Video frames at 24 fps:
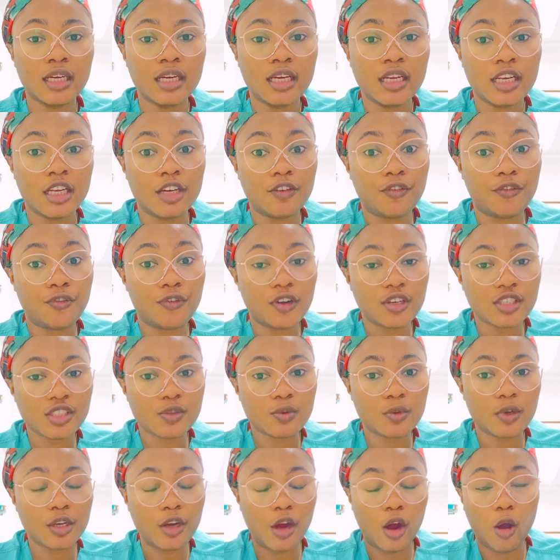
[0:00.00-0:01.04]
the first
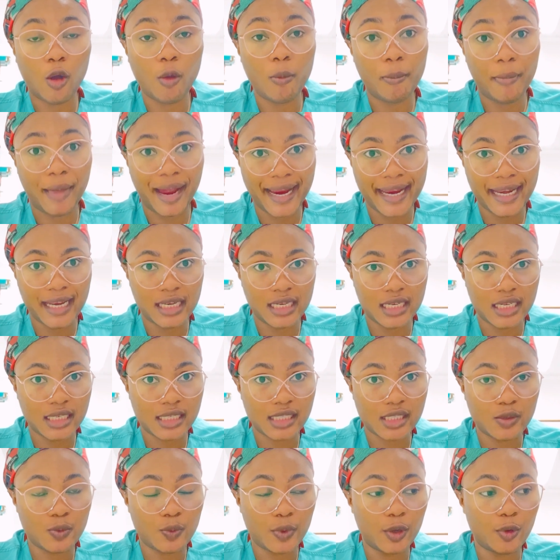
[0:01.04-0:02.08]
one on my
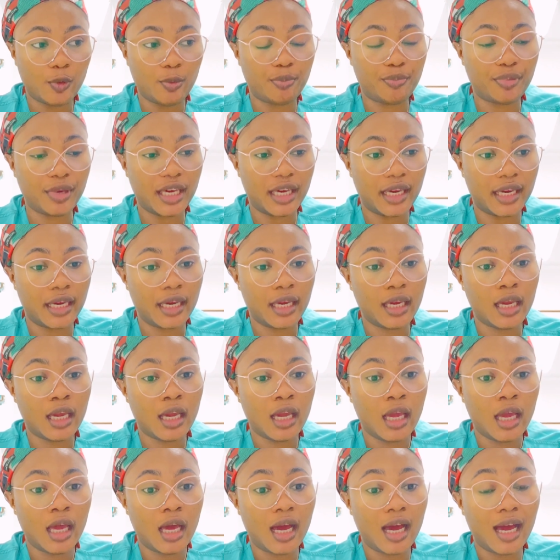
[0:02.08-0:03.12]
list will be
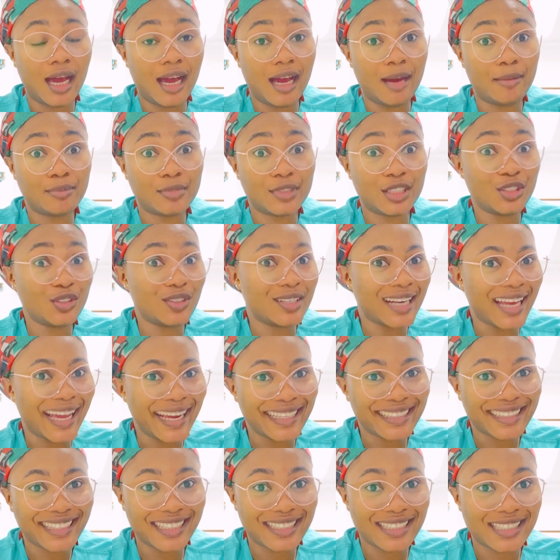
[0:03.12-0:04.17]
the
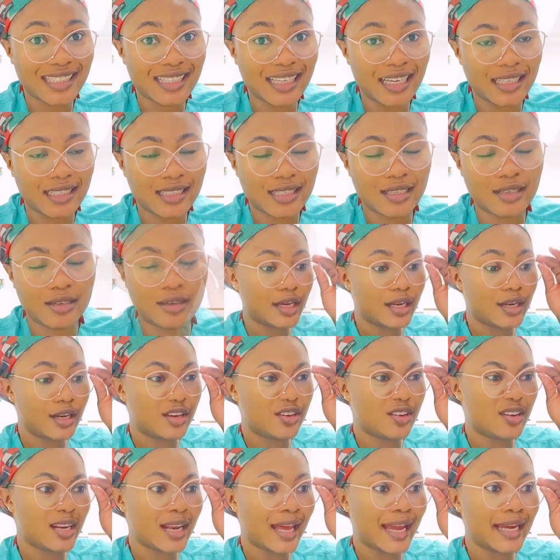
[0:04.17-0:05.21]
United States. In the
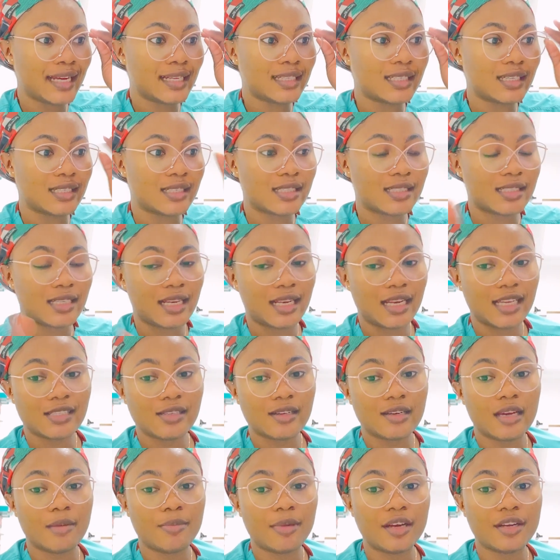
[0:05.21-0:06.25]
United States, let's
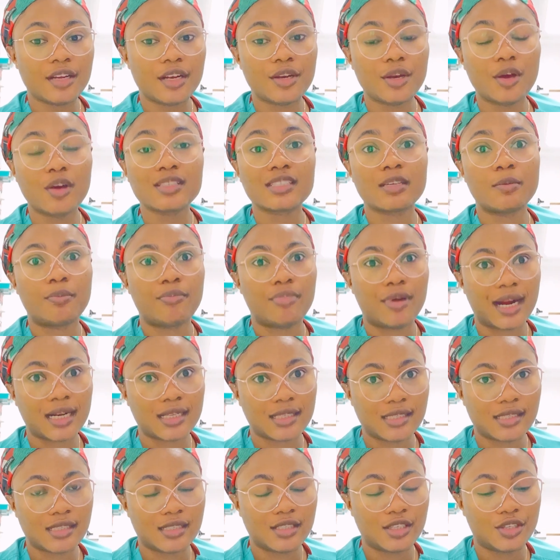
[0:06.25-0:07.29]
talk about the nursing
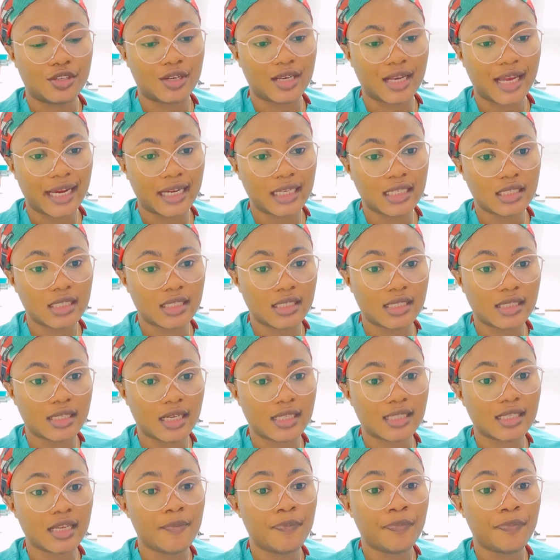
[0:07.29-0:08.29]
practice in the United States.